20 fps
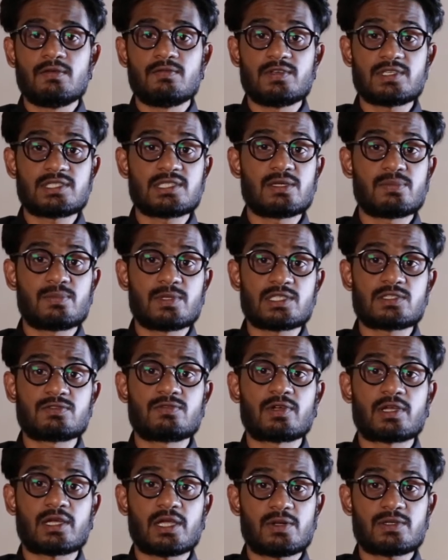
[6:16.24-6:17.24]
This depicts
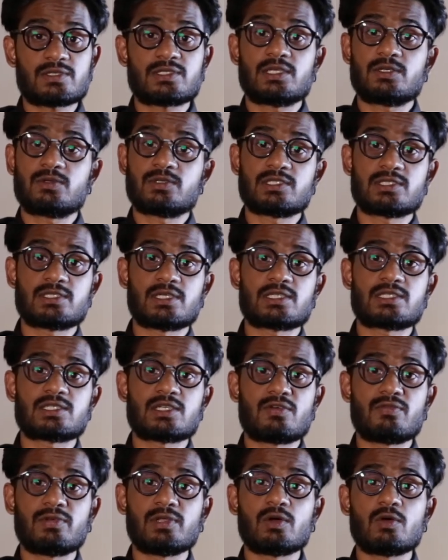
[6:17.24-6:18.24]
the characteristics
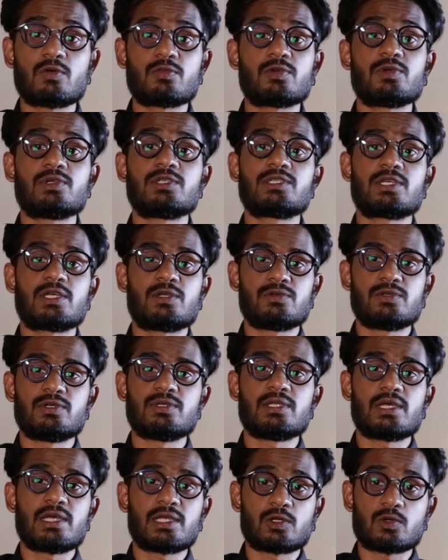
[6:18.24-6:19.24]
of an
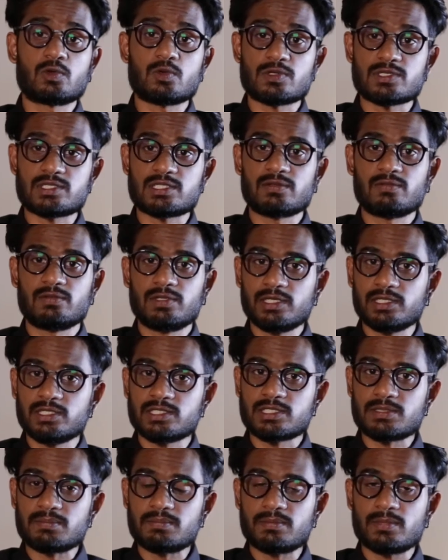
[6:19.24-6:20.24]
authoritarian and coercive
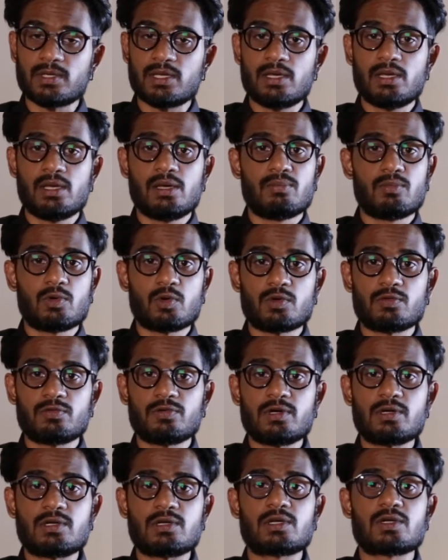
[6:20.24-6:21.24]
leadership.
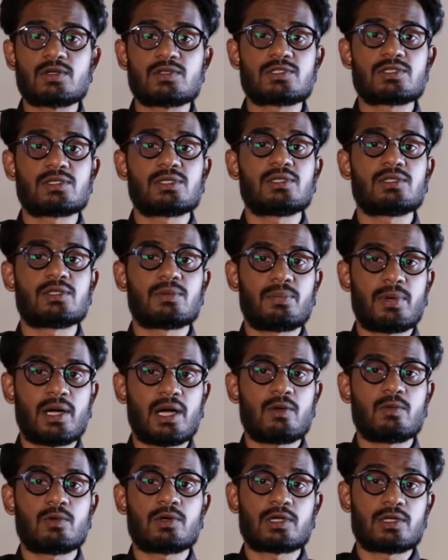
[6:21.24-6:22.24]
Moreover, concerning the
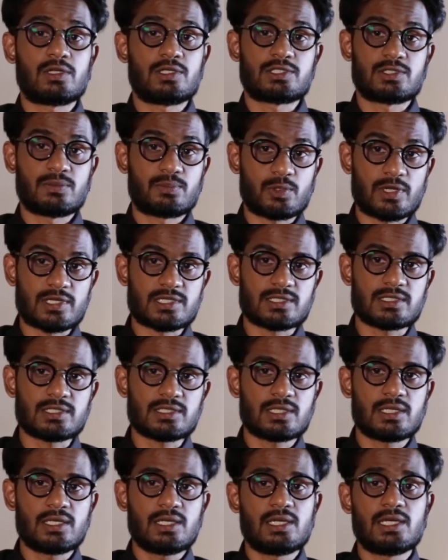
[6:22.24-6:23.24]
power culture present,
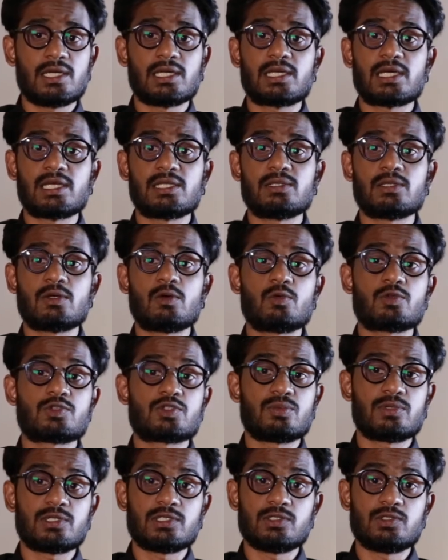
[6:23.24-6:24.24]
it can
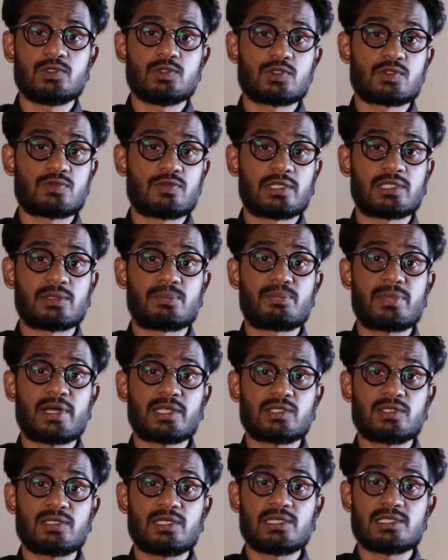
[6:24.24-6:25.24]
also be deduced that a
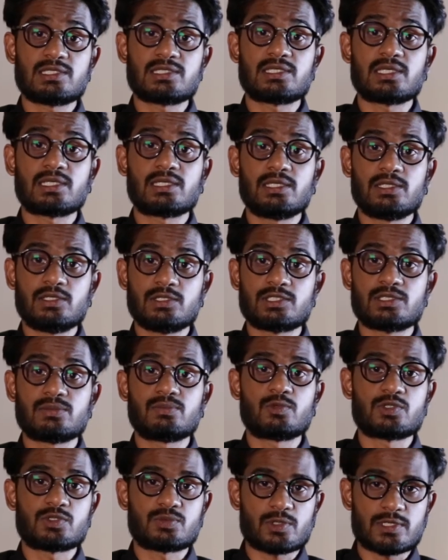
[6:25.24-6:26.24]
paternalistic
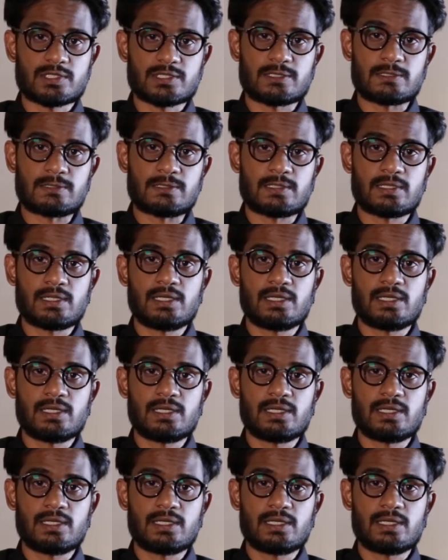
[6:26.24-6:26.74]
leadership was present.